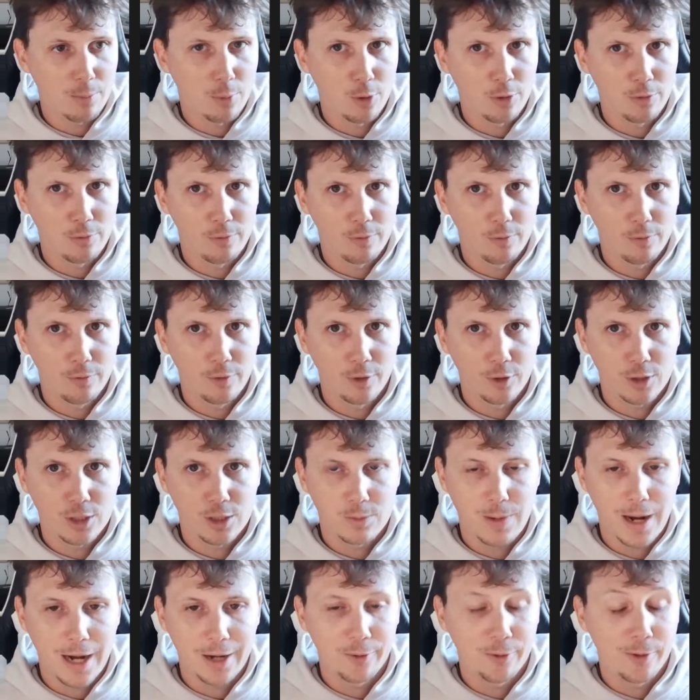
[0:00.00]
bowl versus
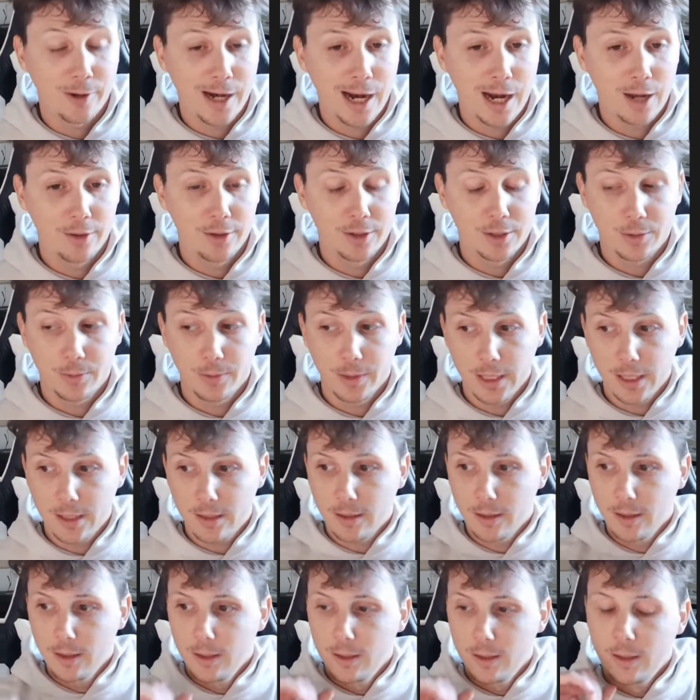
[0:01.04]
Battle Royale this
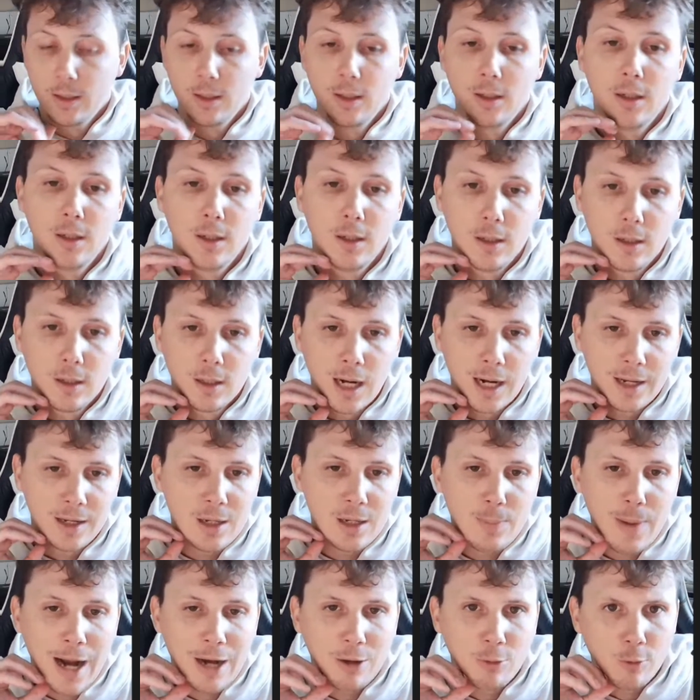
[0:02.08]
week. I
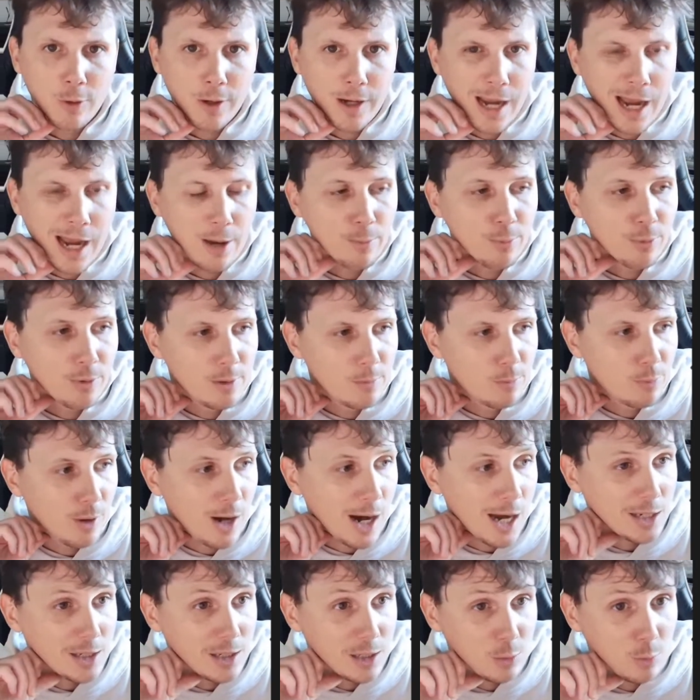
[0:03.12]
think Battle Royale
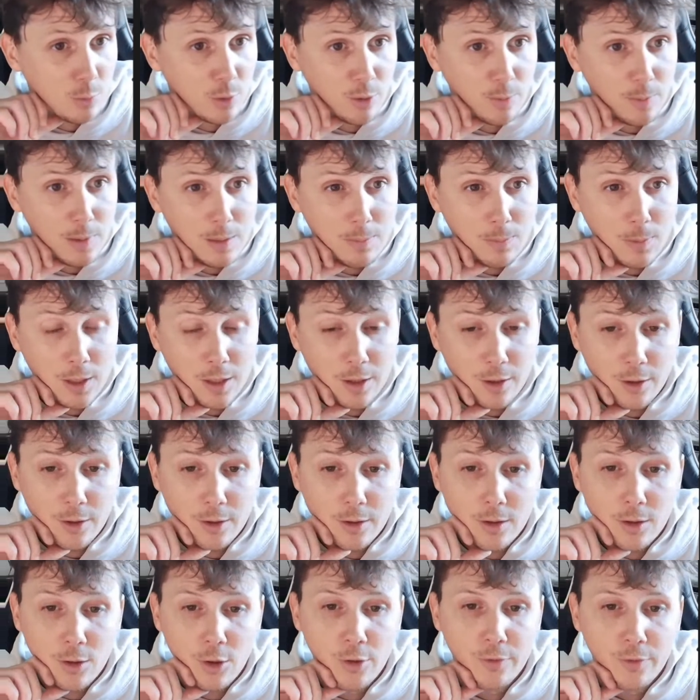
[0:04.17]
prizes will be
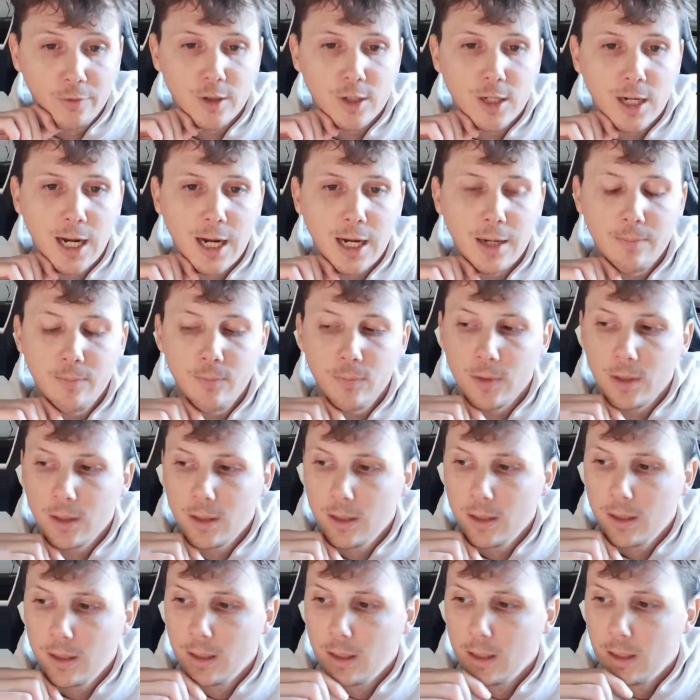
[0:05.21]
bigger over time.
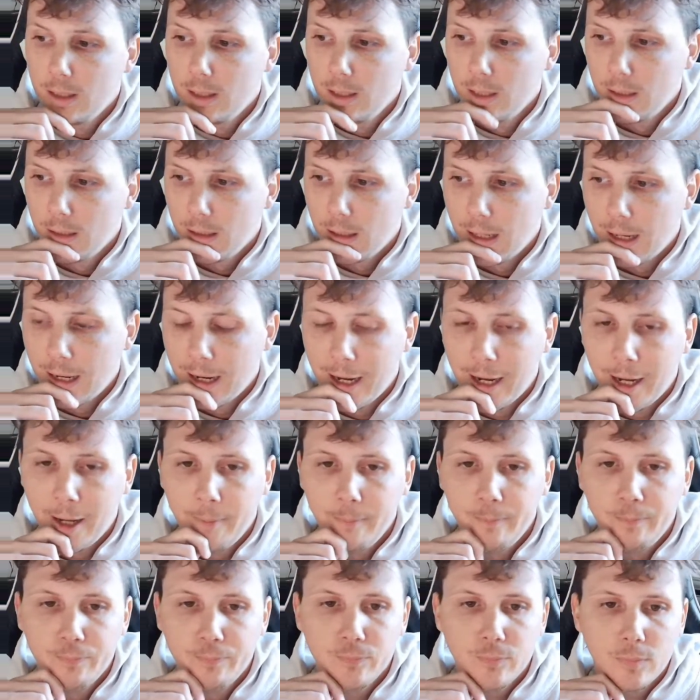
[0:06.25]

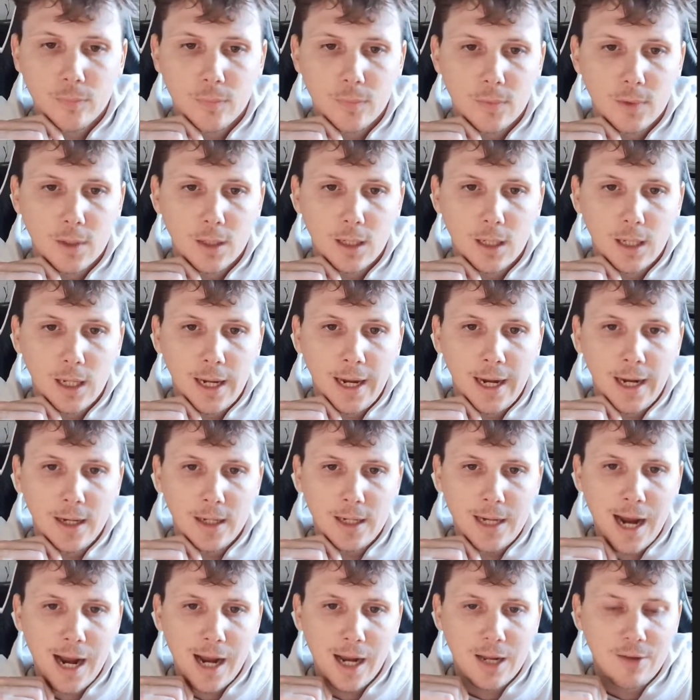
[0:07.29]
And
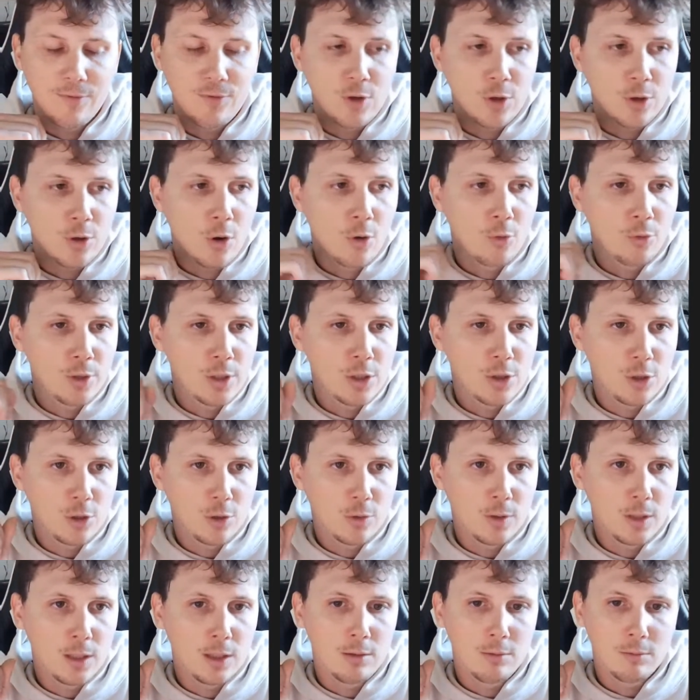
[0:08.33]
yeah, if you're only
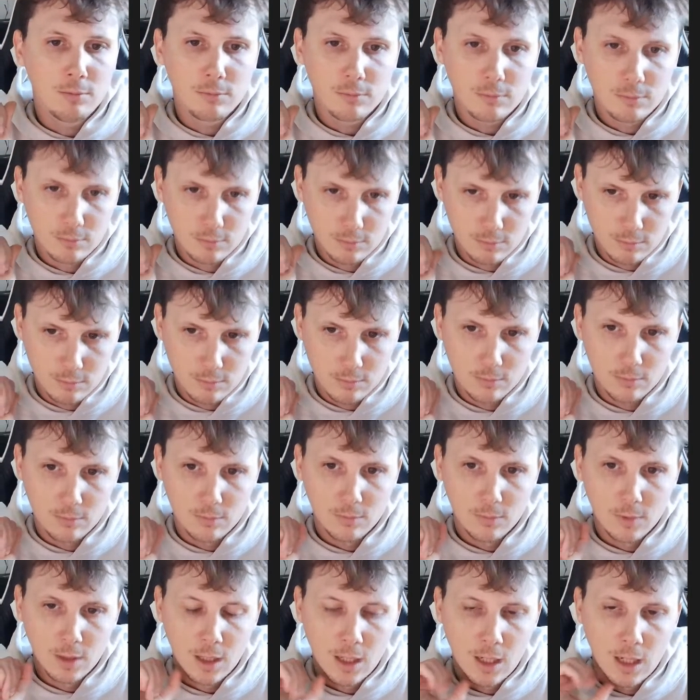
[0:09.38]
doing,
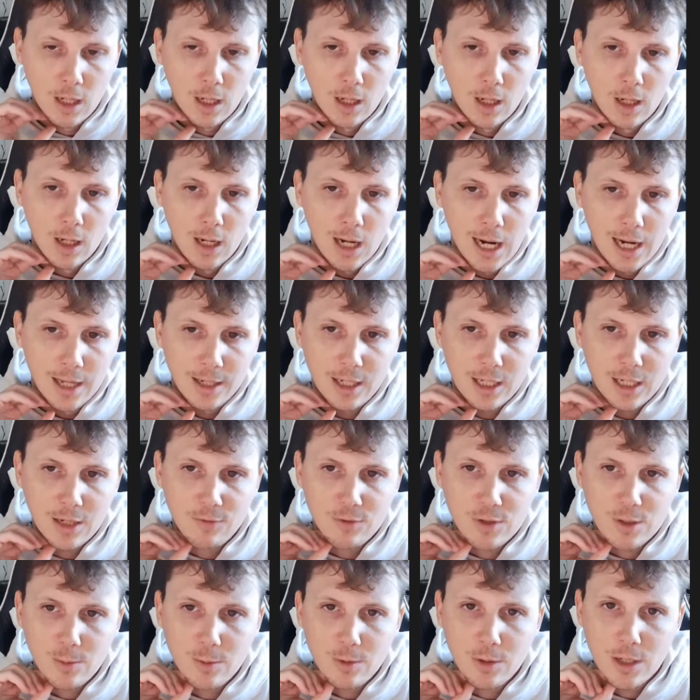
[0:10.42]
I think if
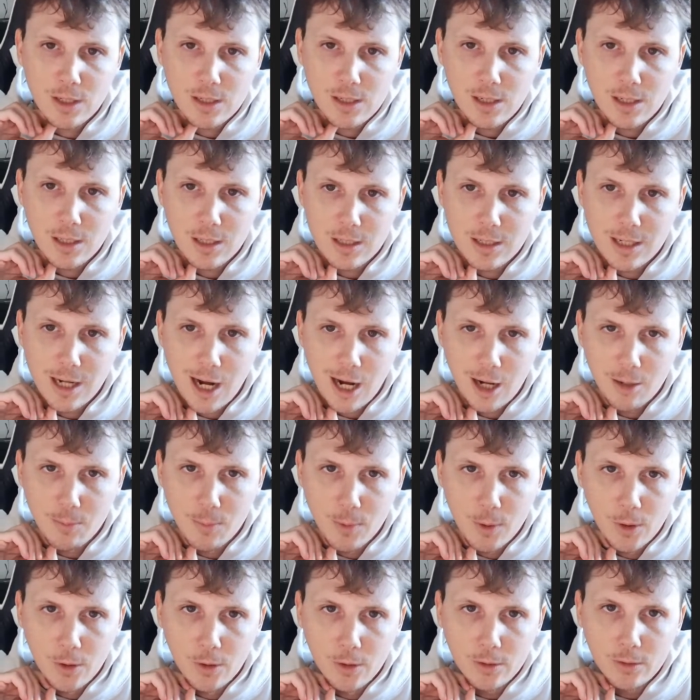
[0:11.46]
someone doesn't like the dog
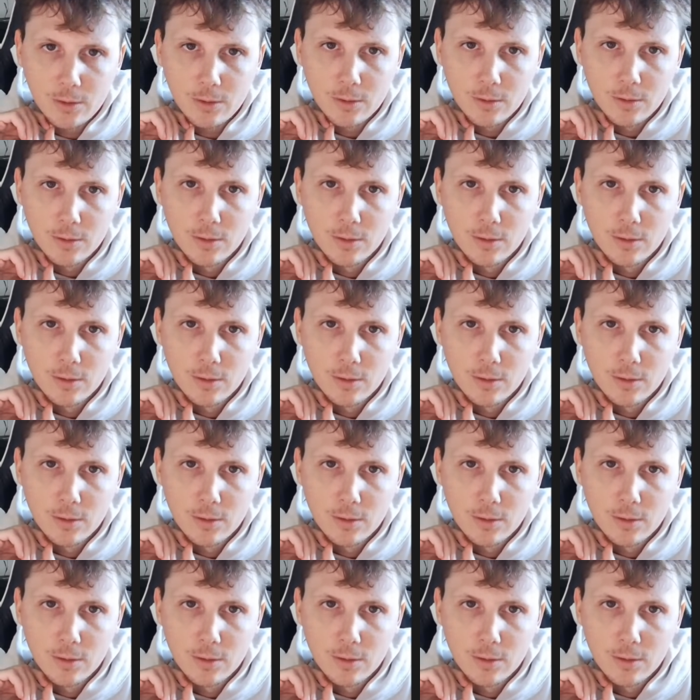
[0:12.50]
bowl